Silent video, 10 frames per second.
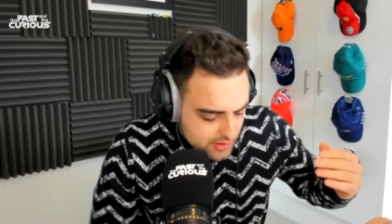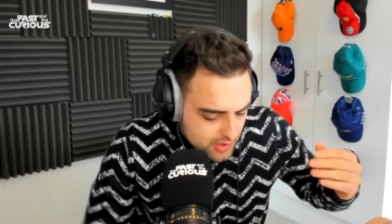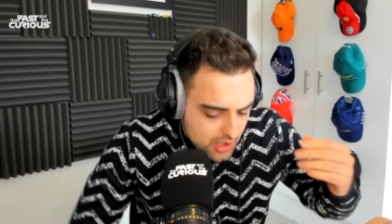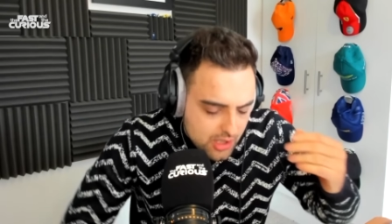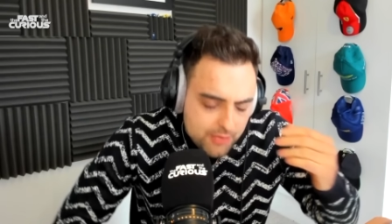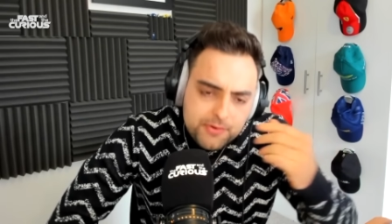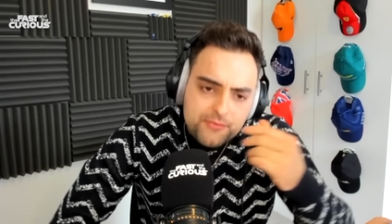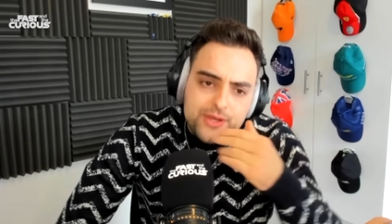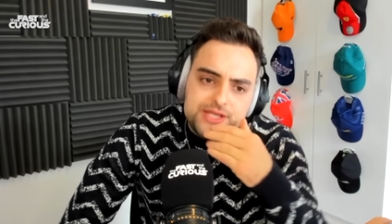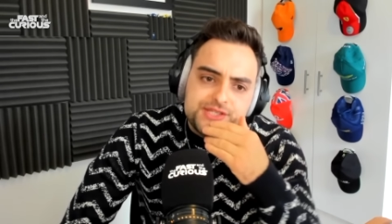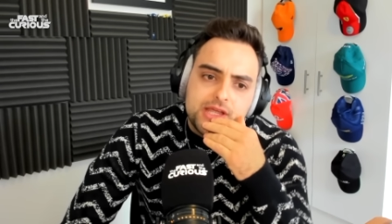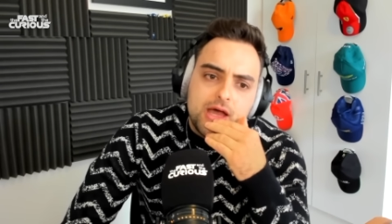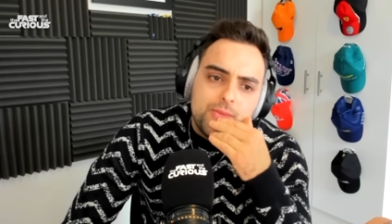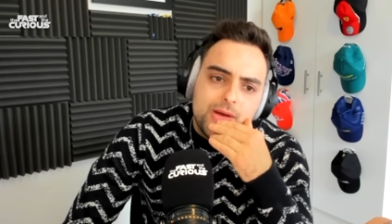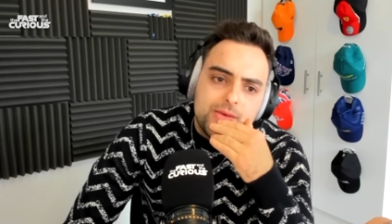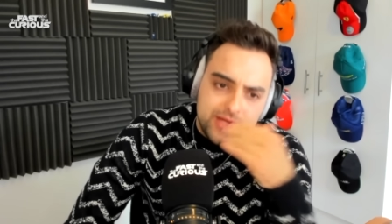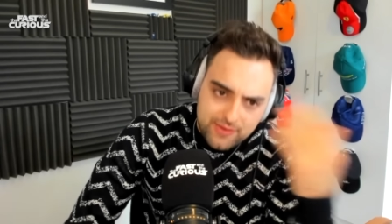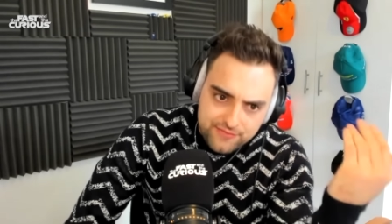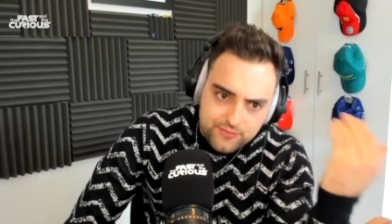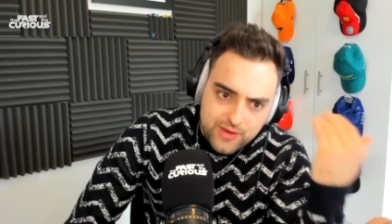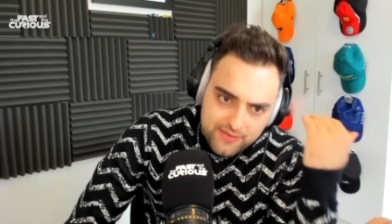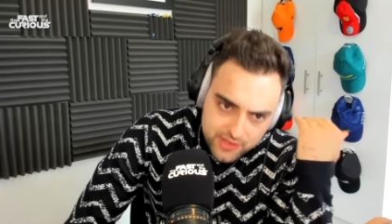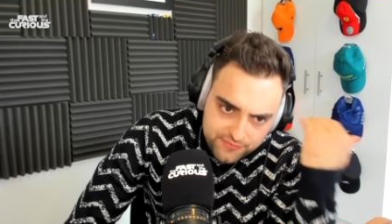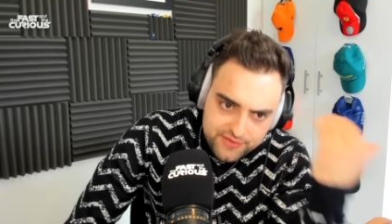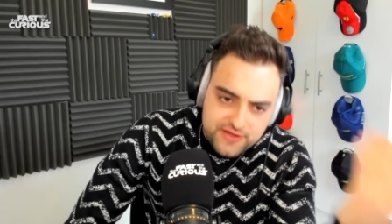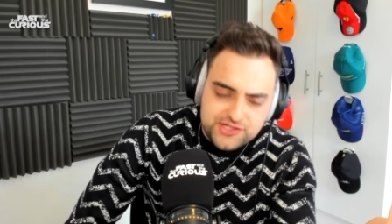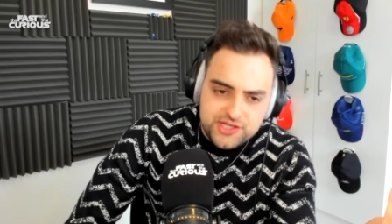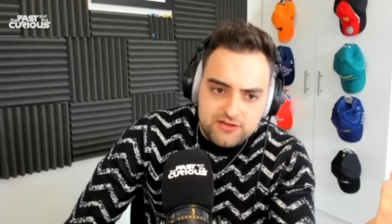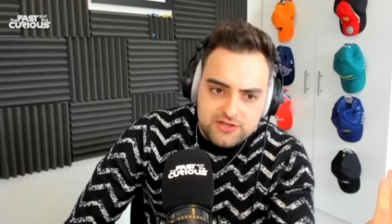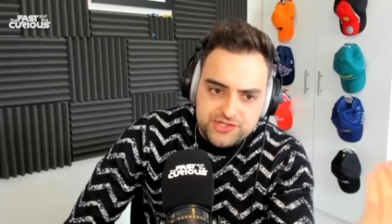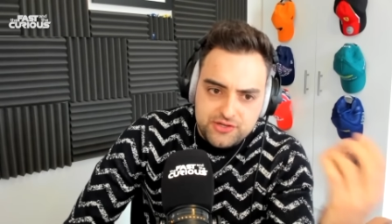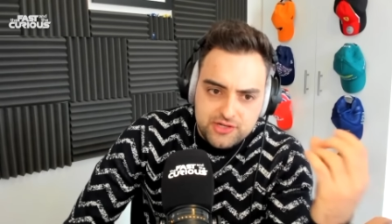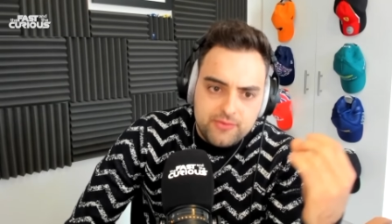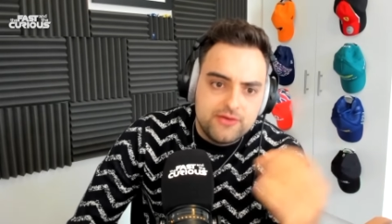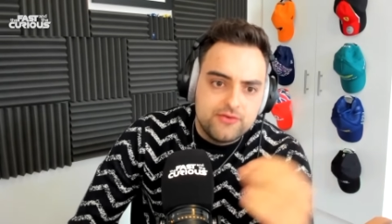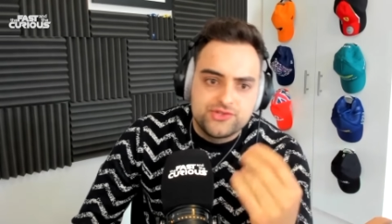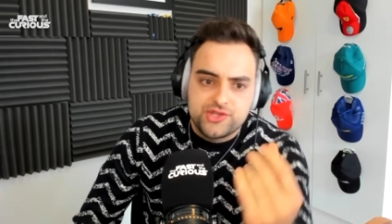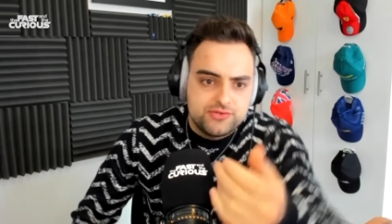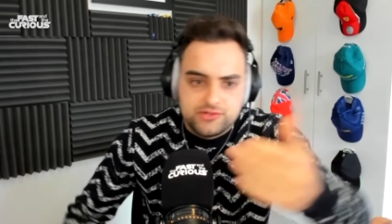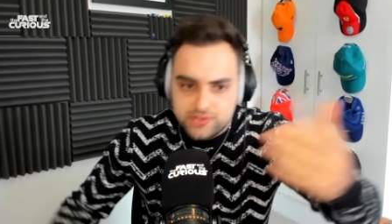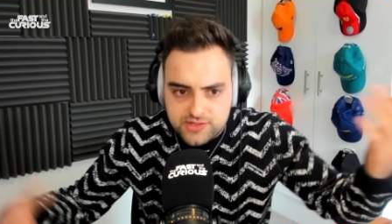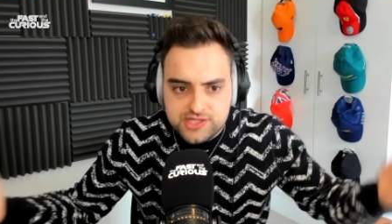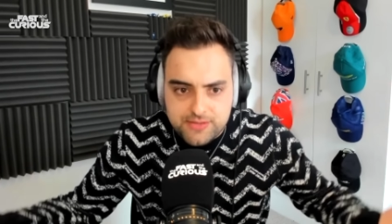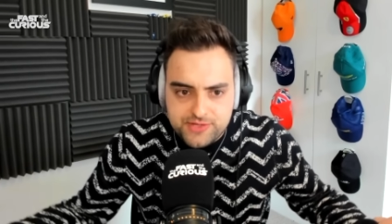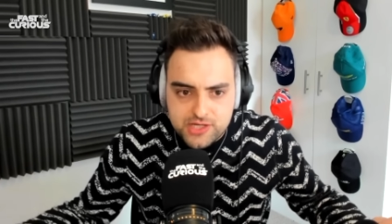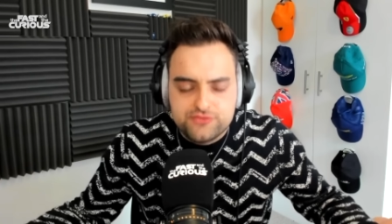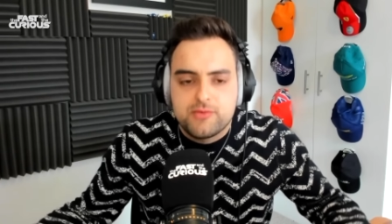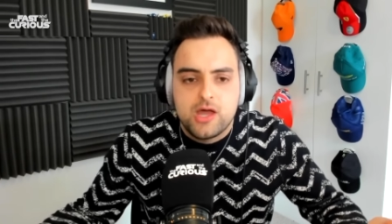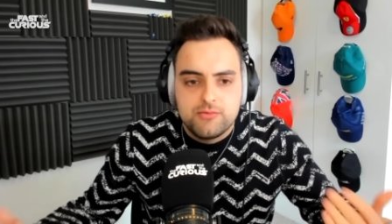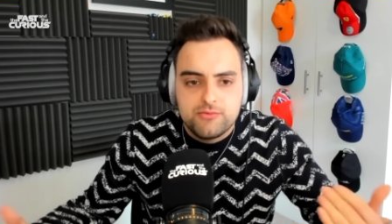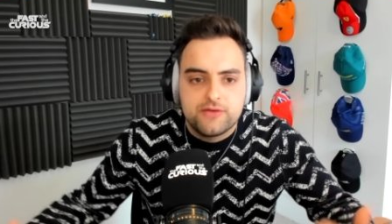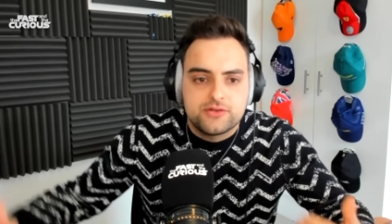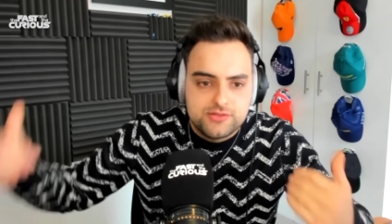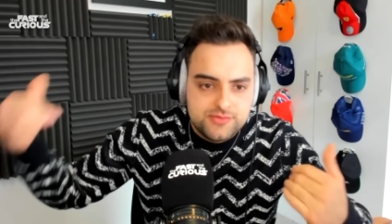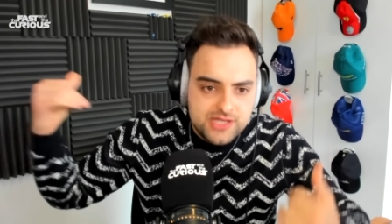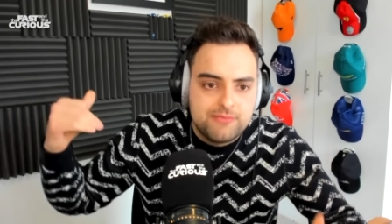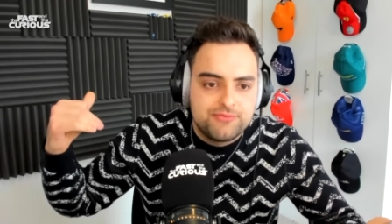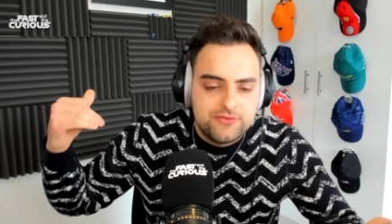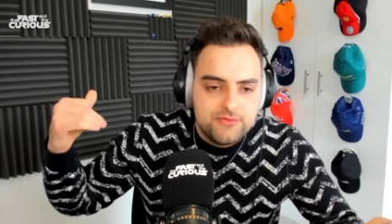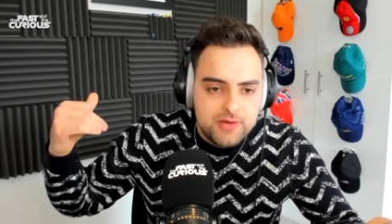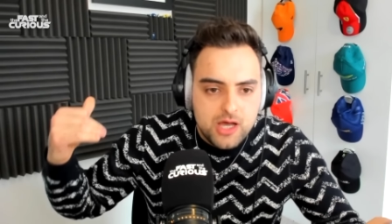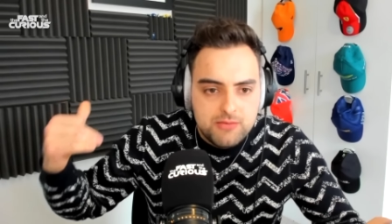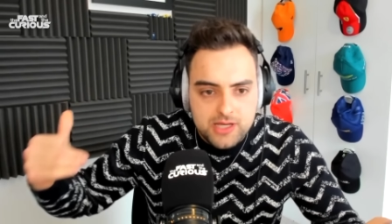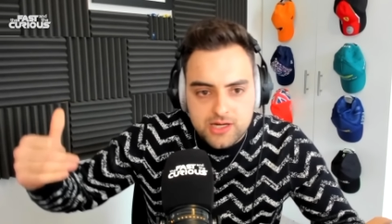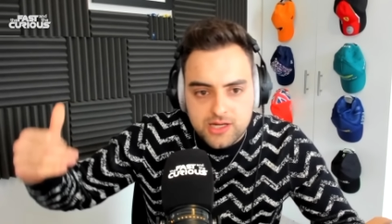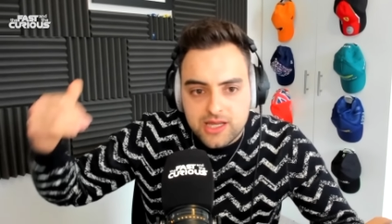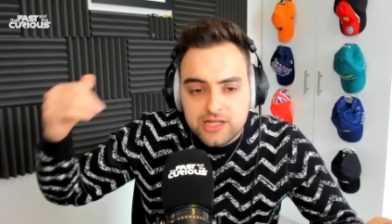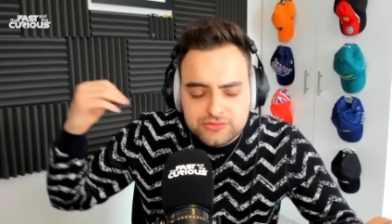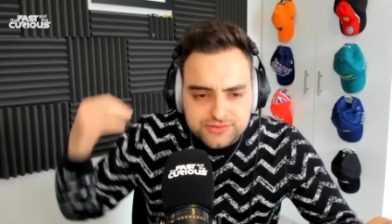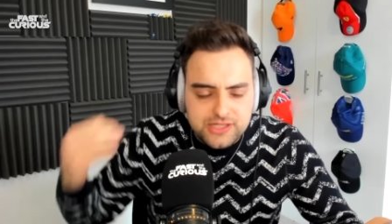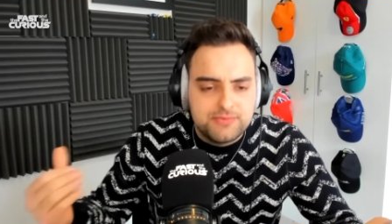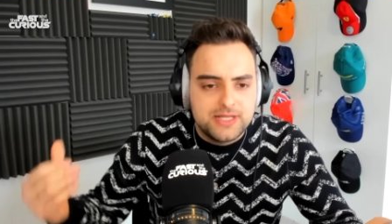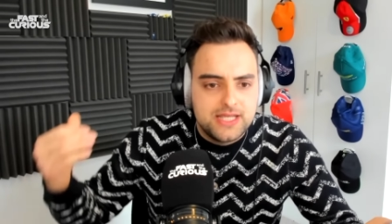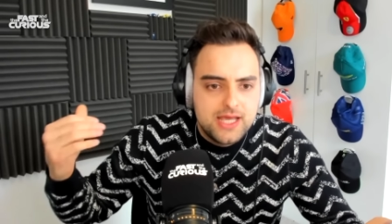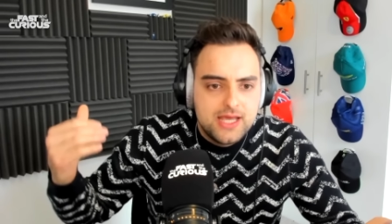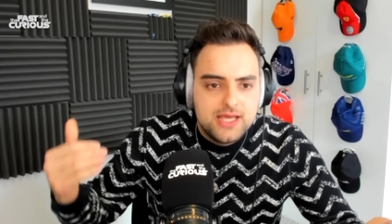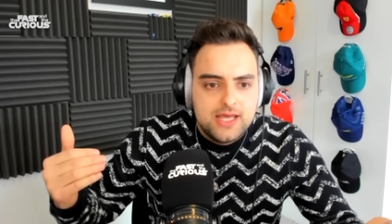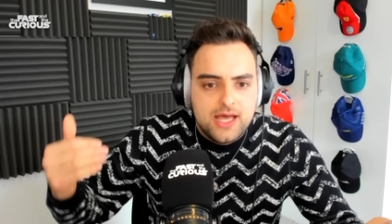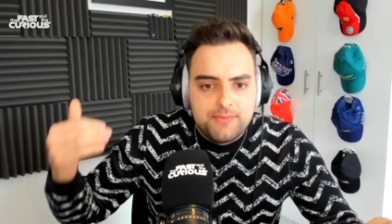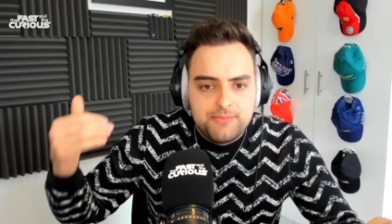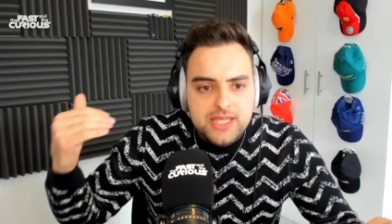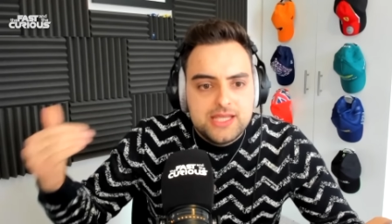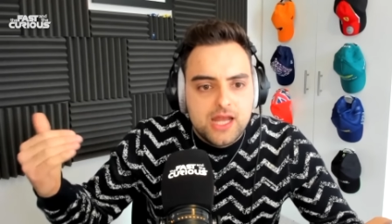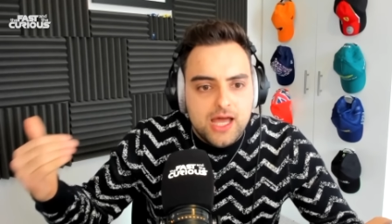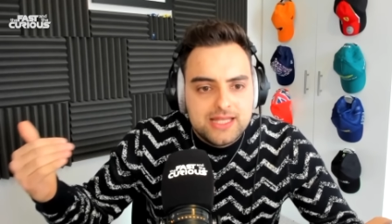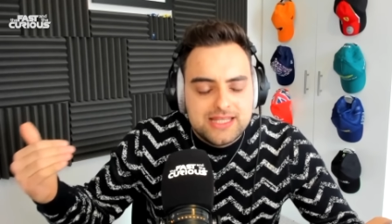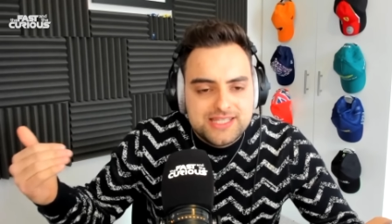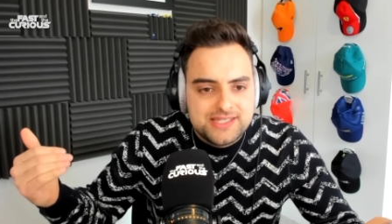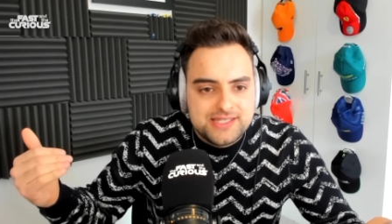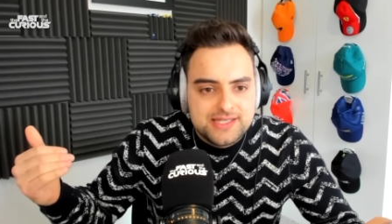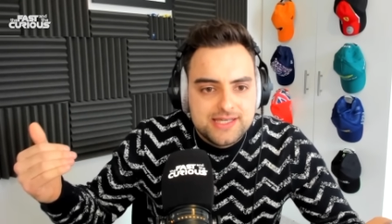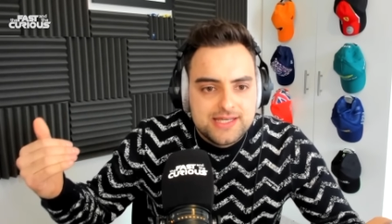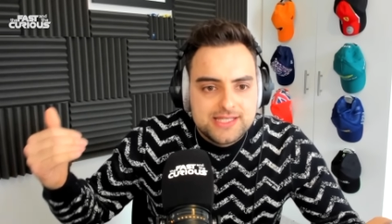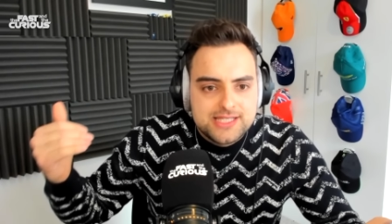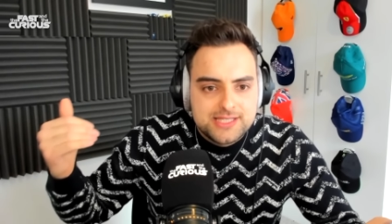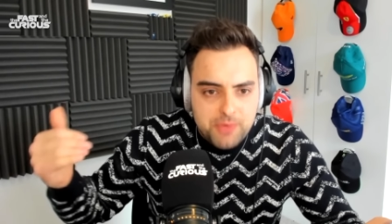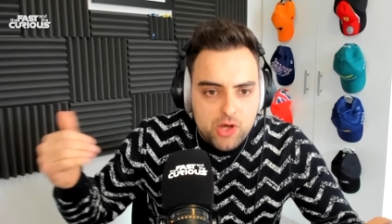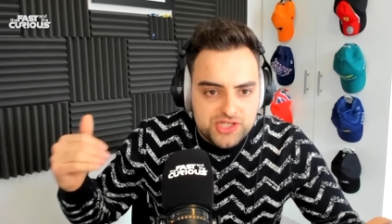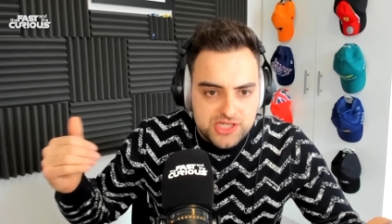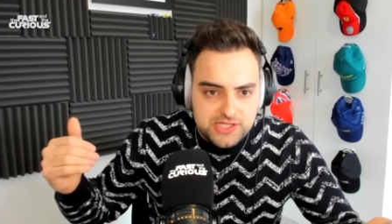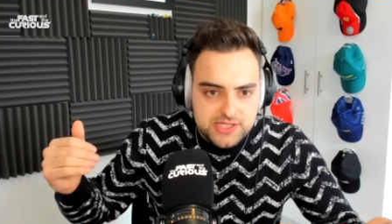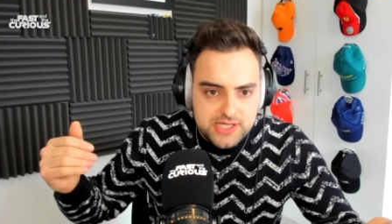a couple of weeks ago, when we have we have our lovely Fast and Curious studio, we also do these episodes from home. Where I've got some soundproofing behind me, and an incredibly um, eagle-eyed listener spotted